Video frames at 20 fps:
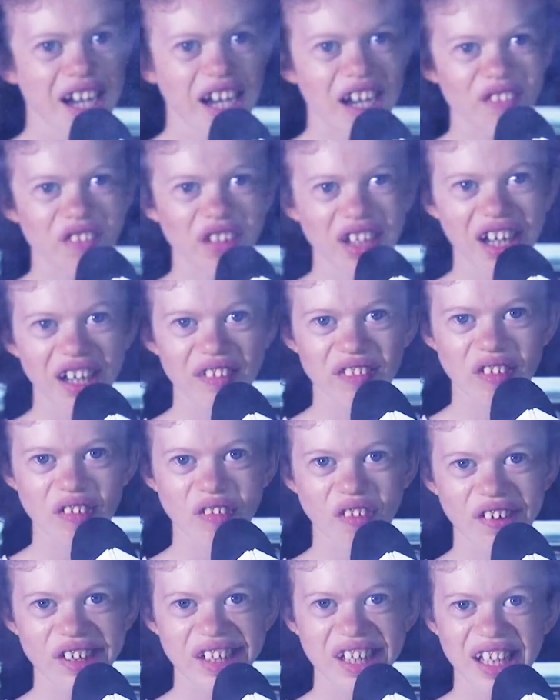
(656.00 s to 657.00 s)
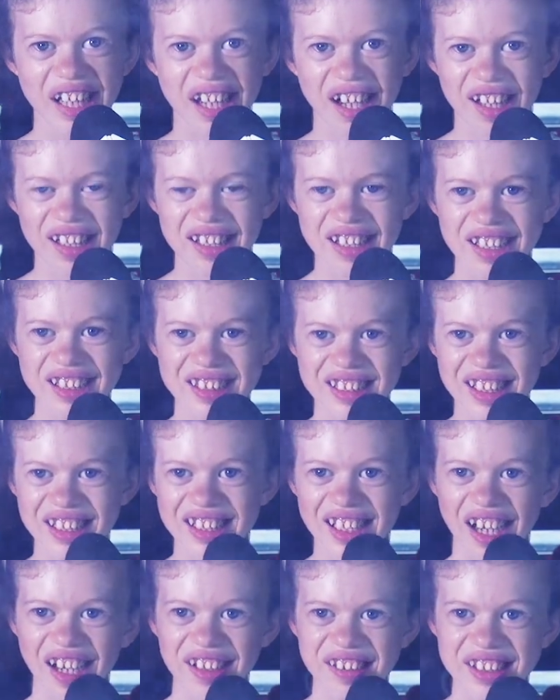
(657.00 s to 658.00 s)
you have it, everybody. This
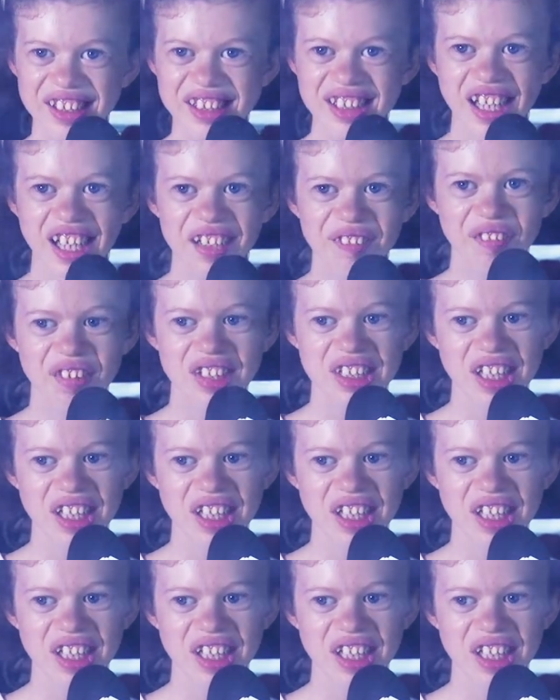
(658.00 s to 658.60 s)
is how you save the